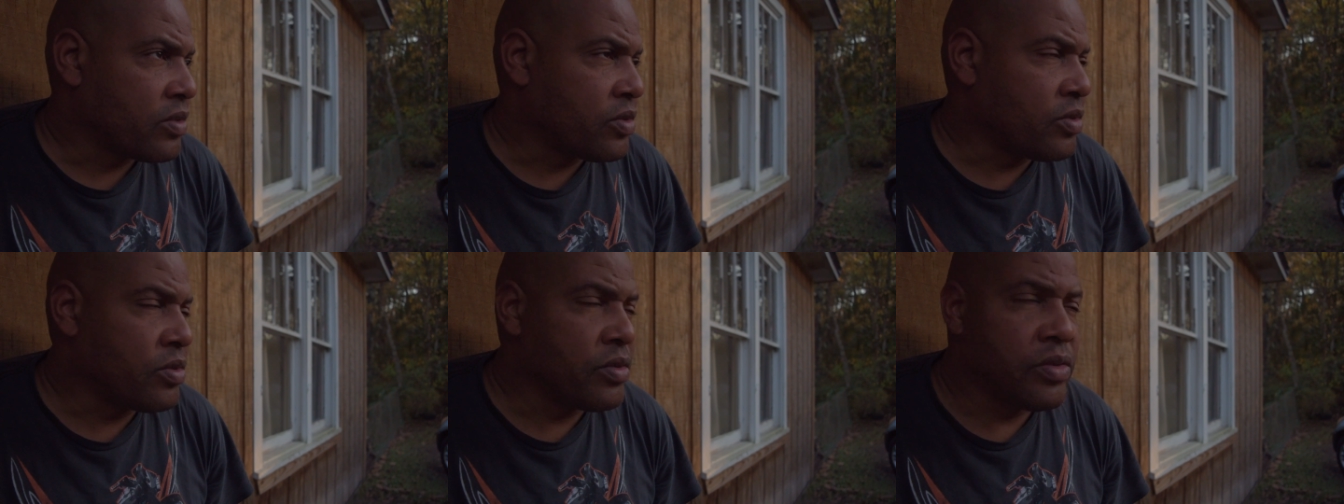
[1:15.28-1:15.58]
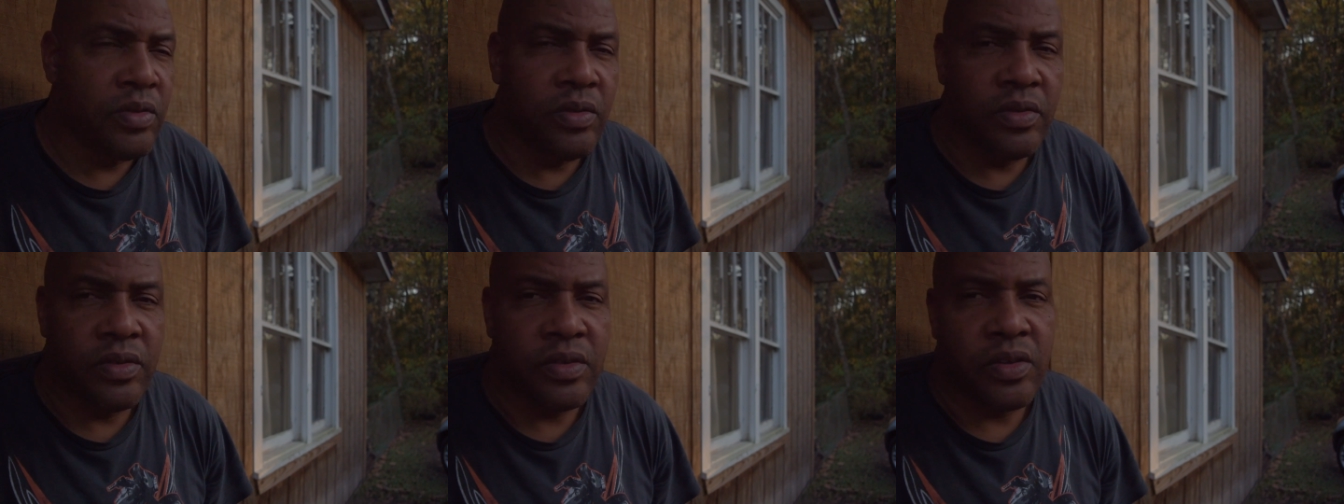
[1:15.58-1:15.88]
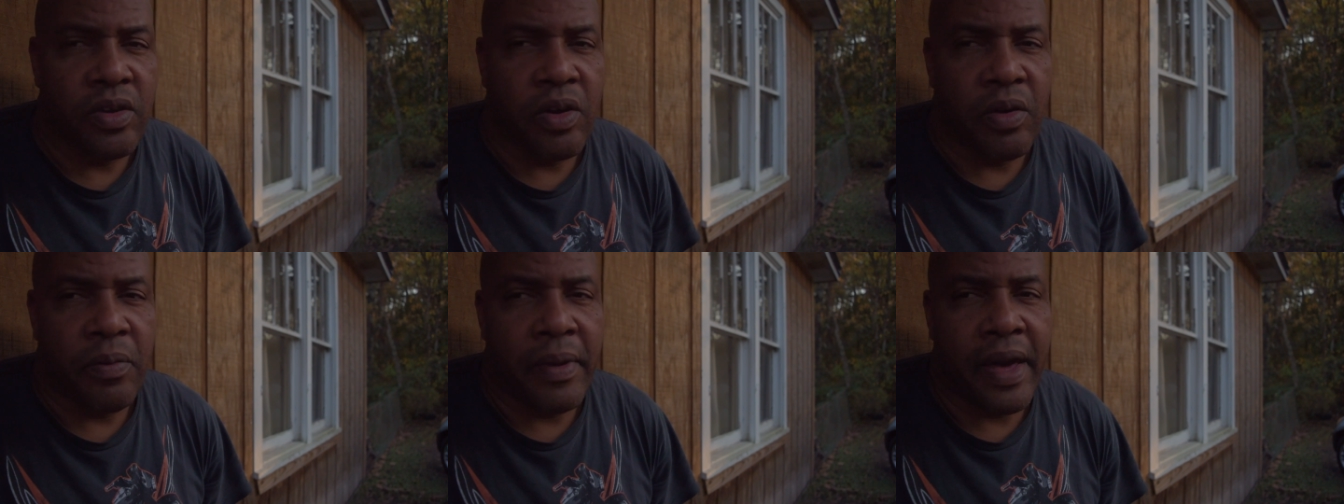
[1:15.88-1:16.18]
you
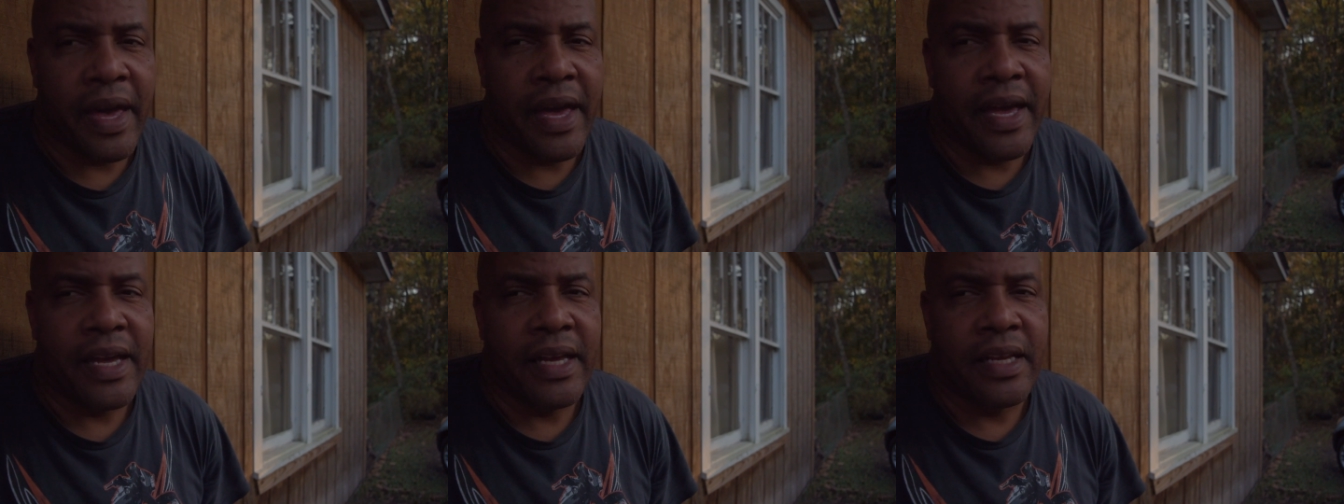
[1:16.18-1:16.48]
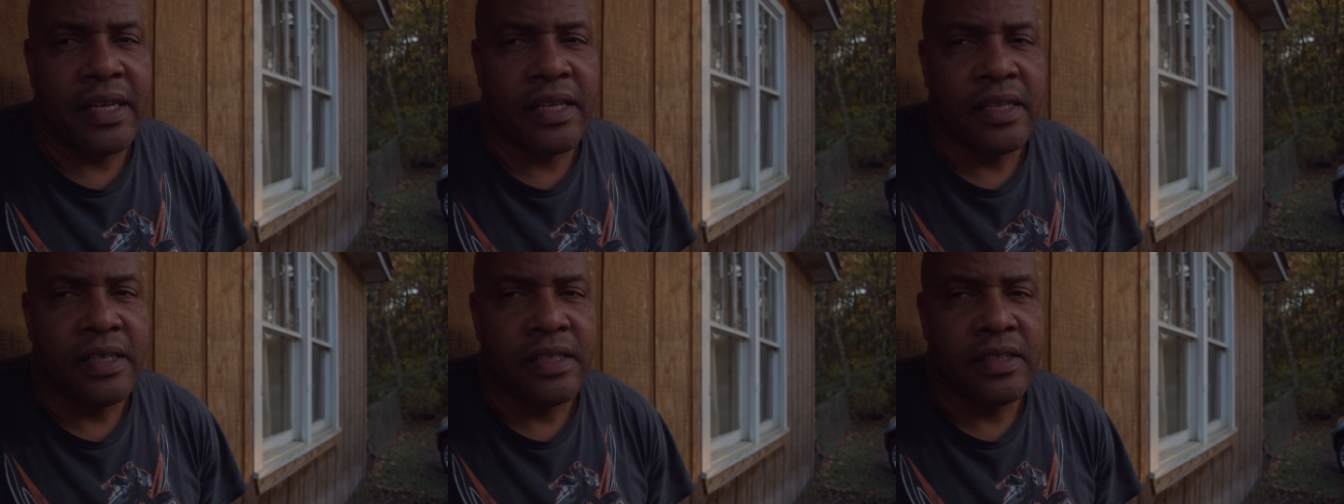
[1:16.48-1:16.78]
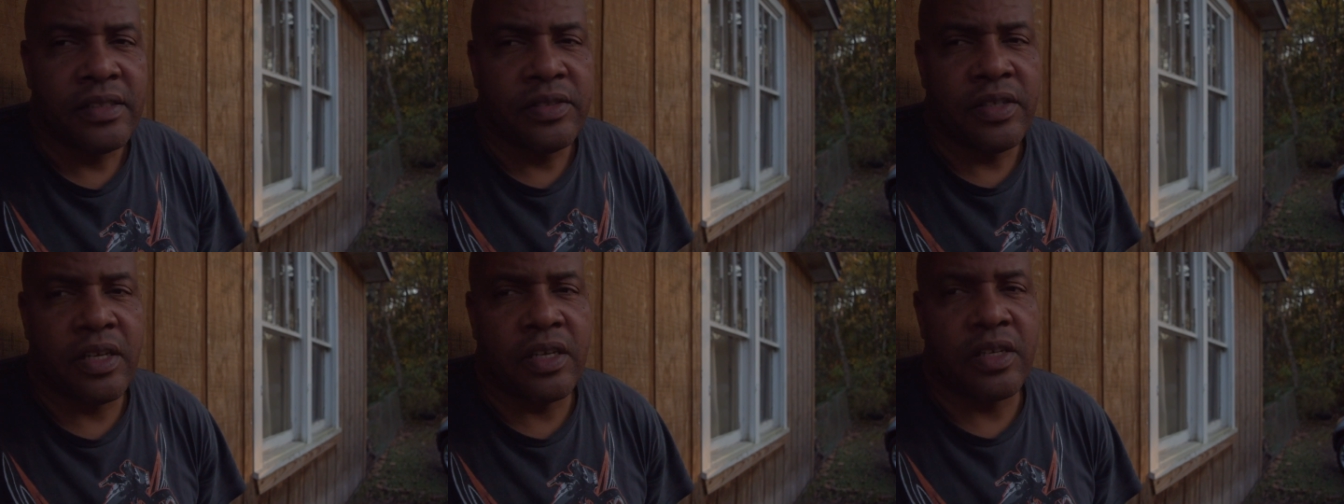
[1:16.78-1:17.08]
using your mind
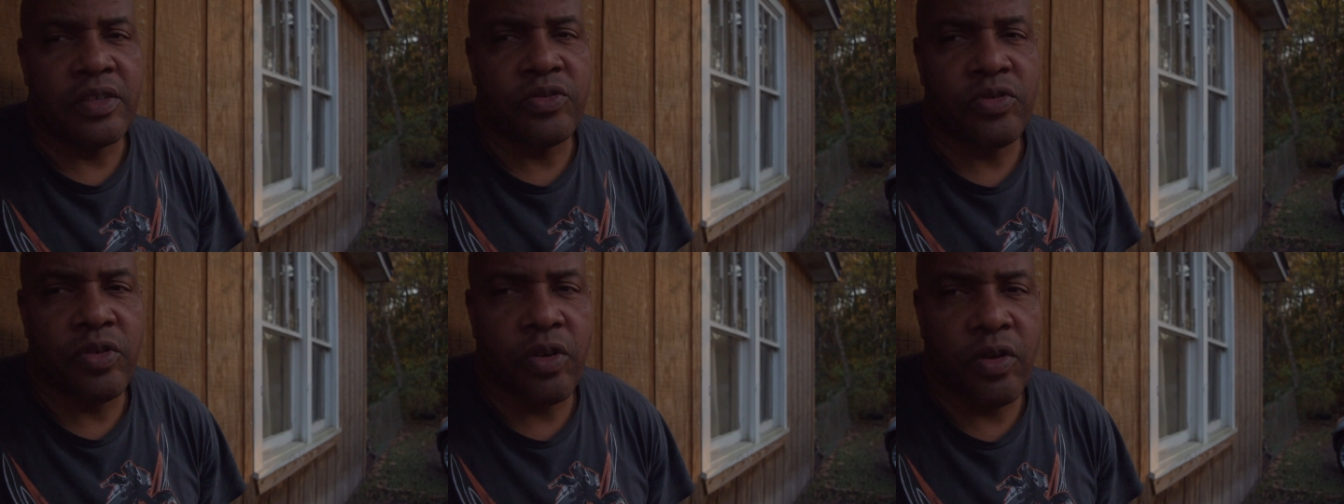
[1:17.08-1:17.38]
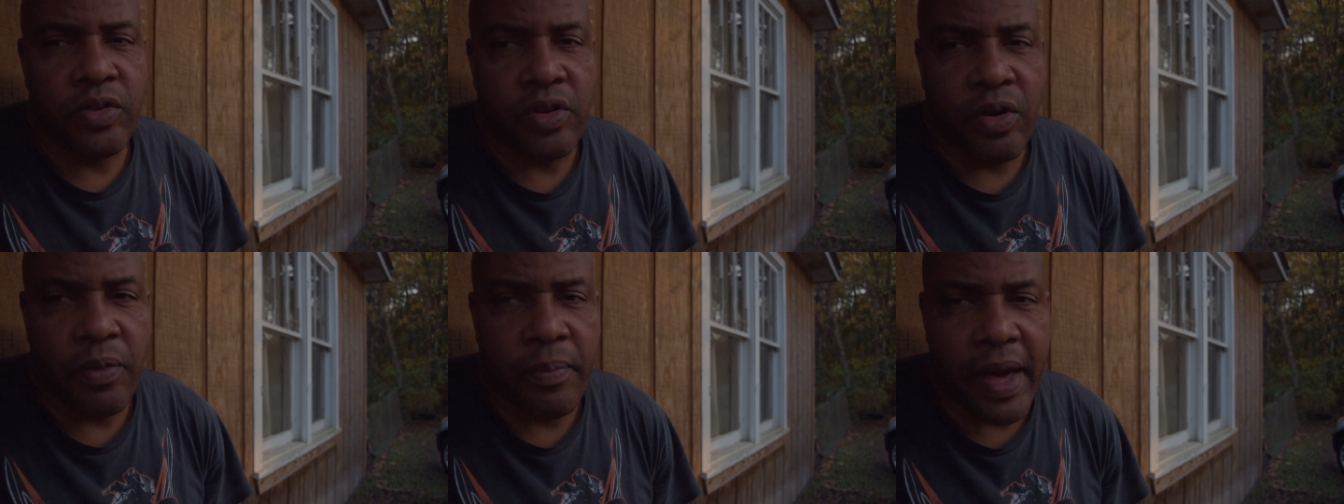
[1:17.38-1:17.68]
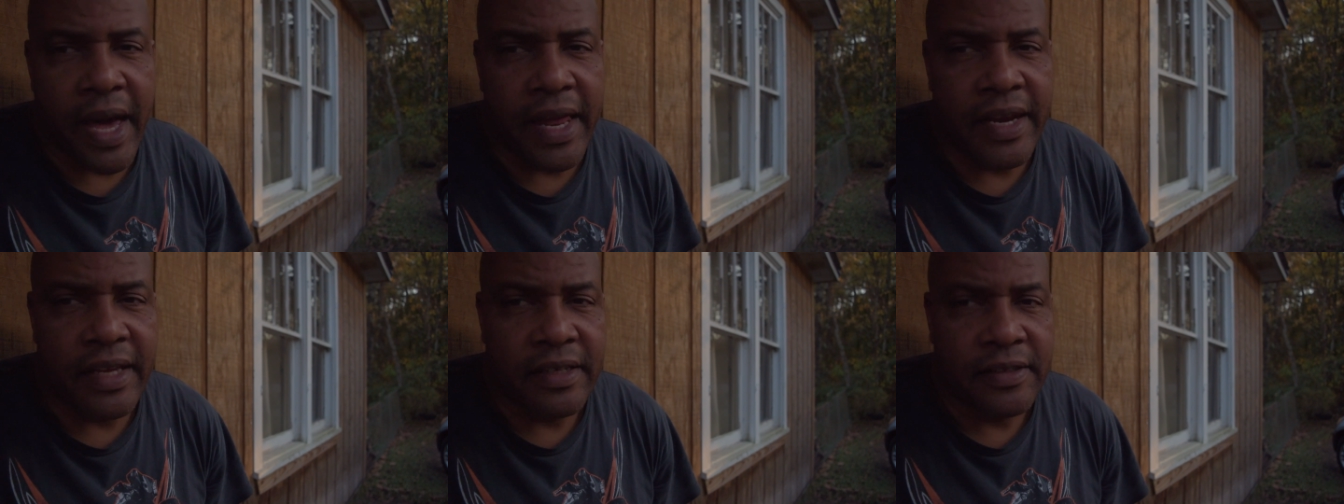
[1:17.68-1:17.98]
to control your
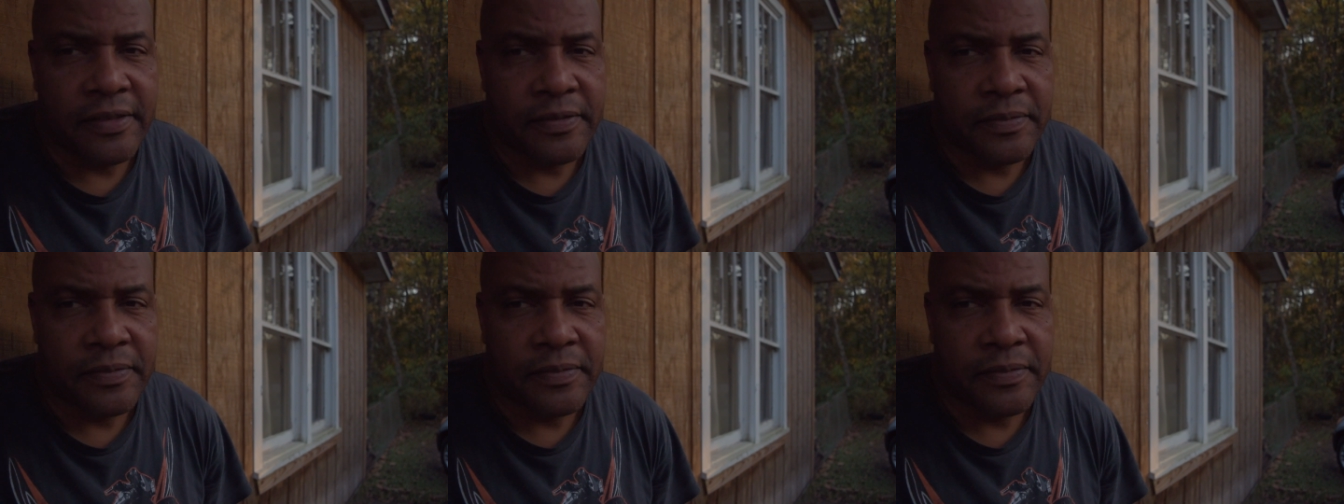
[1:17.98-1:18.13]
body.